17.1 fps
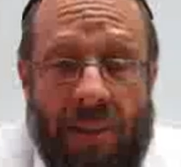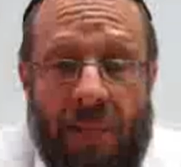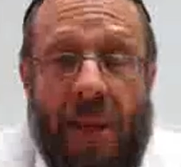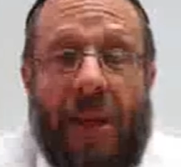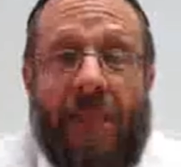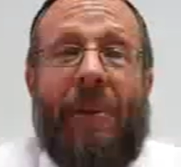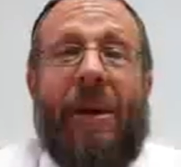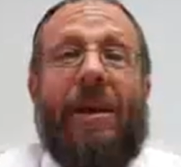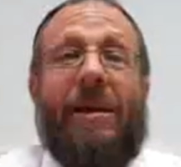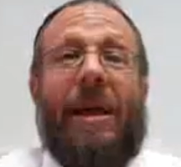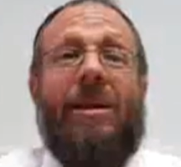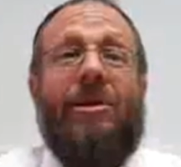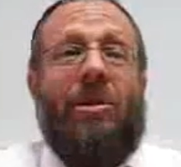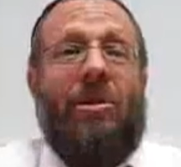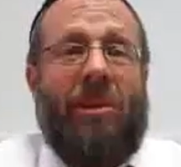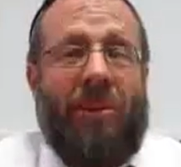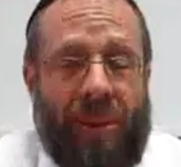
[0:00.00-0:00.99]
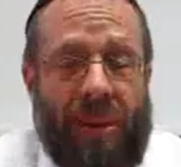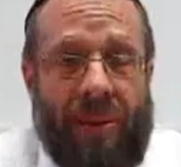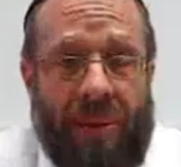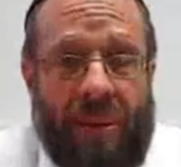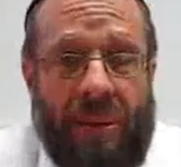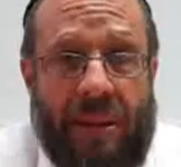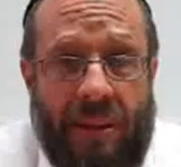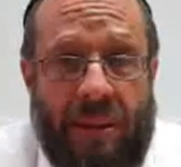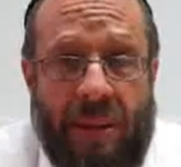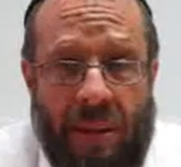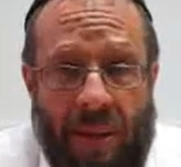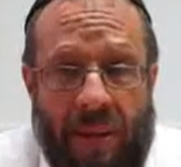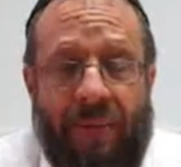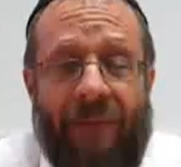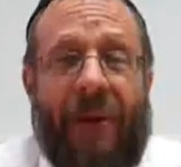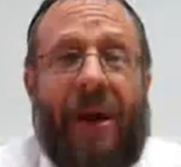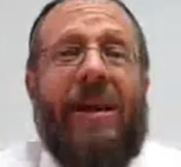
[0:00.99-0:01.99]
and biological theories,
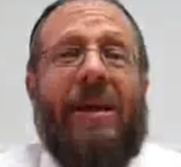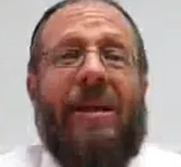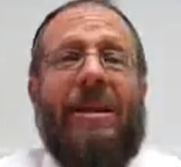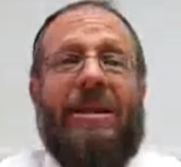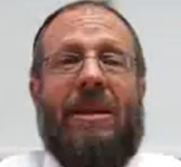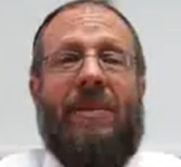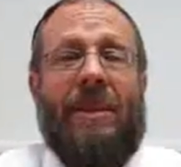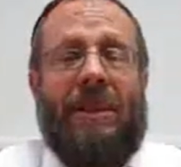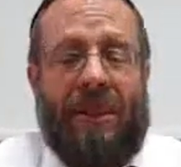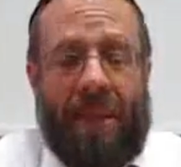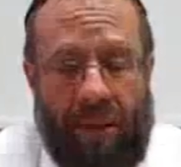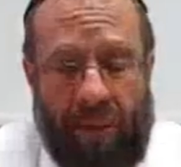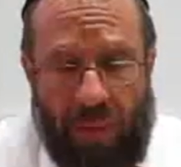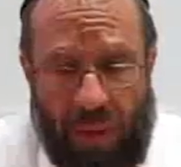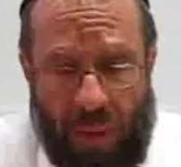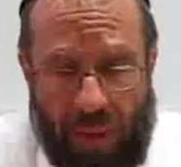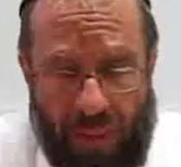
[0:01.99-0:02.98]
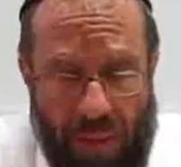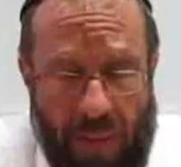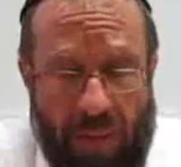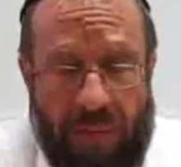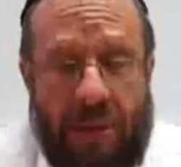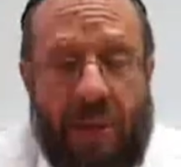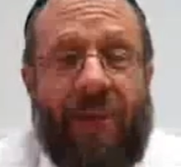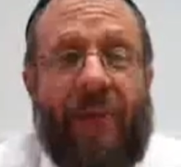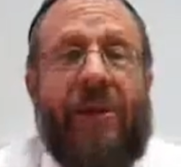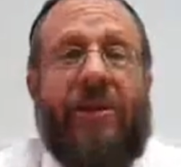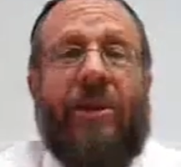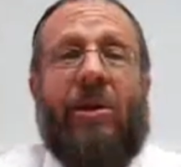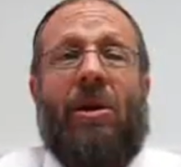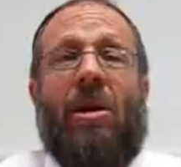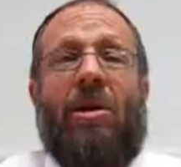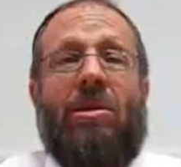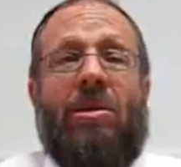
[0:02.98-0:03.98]
vitalism, etc., but
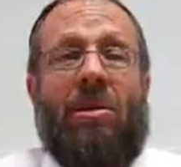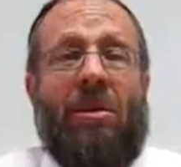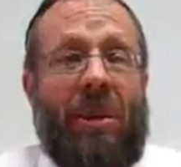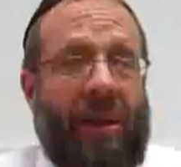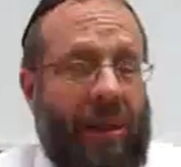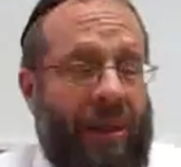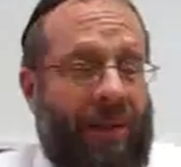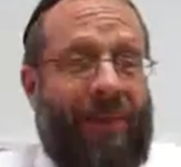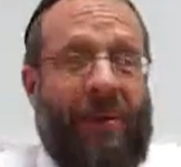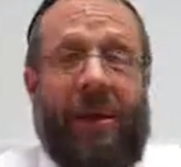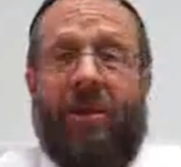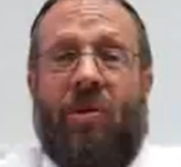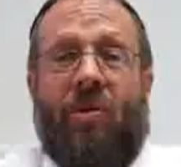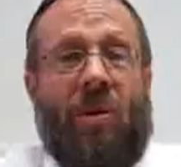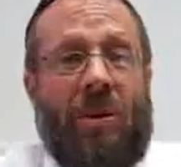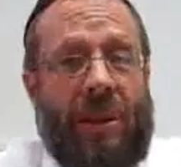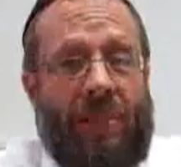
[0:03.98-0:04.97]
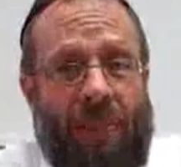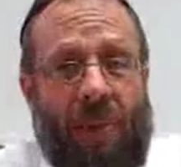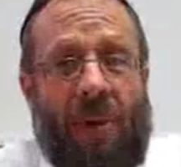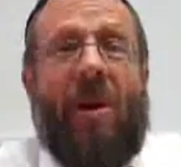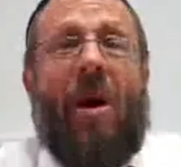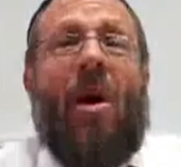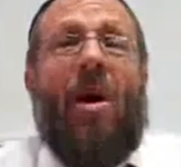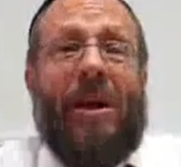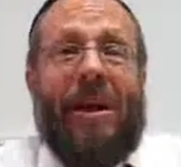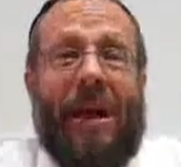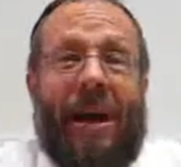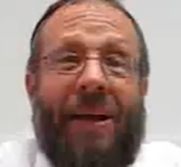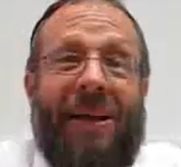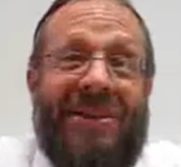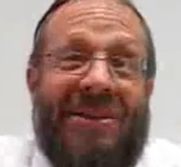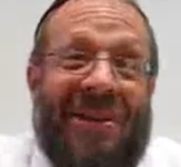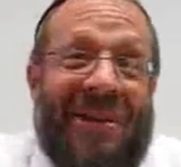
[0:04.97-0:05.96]
Soloveitchik also, in fact, draws upon
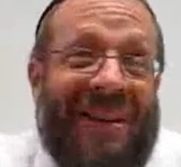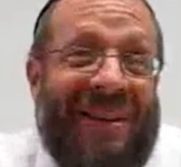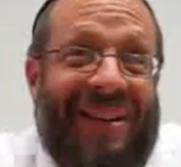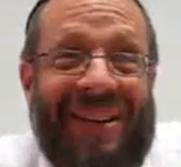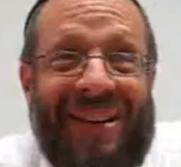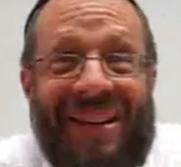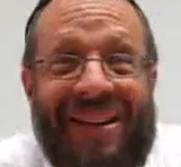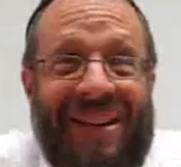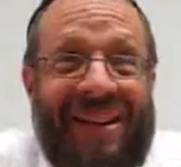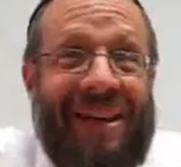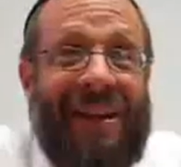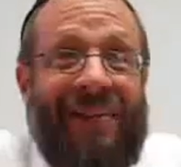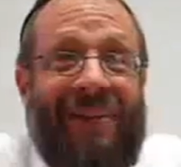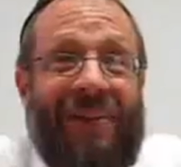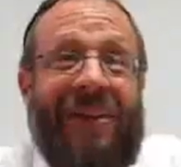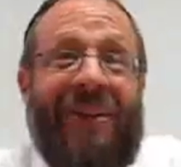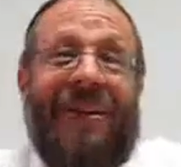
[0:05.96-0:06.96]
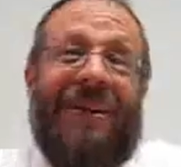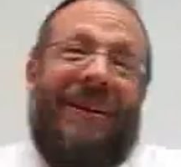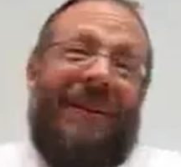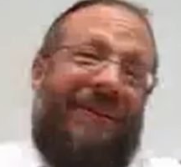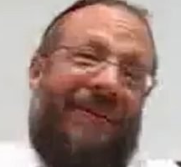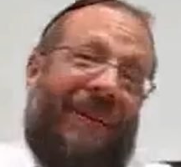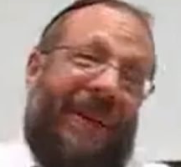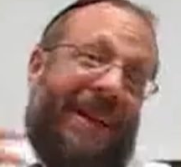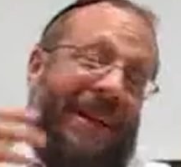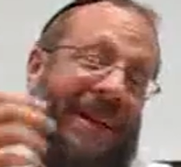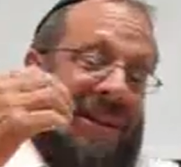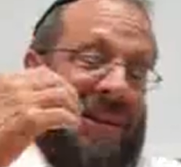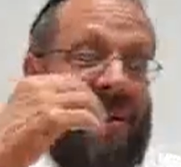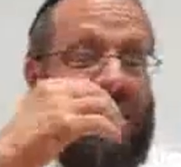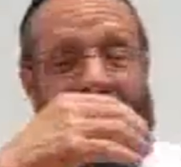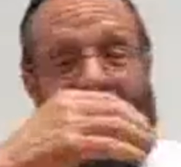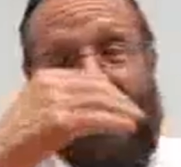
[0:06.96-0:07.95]
archaeology he even, in
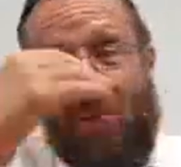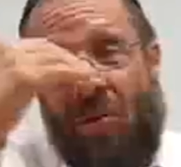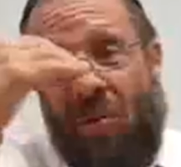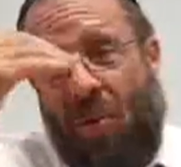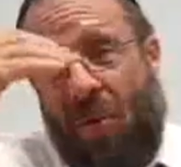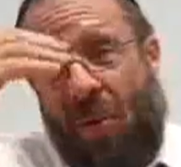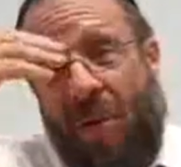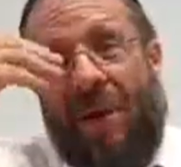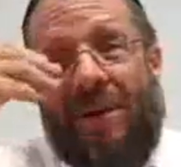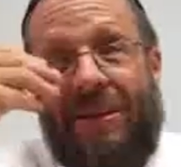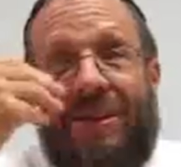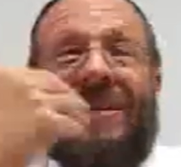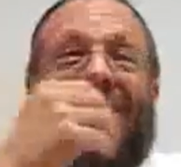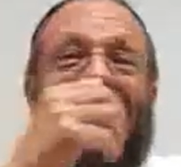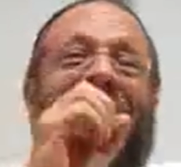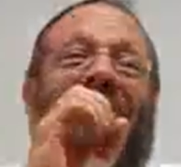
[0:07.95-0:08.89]
fact, draws,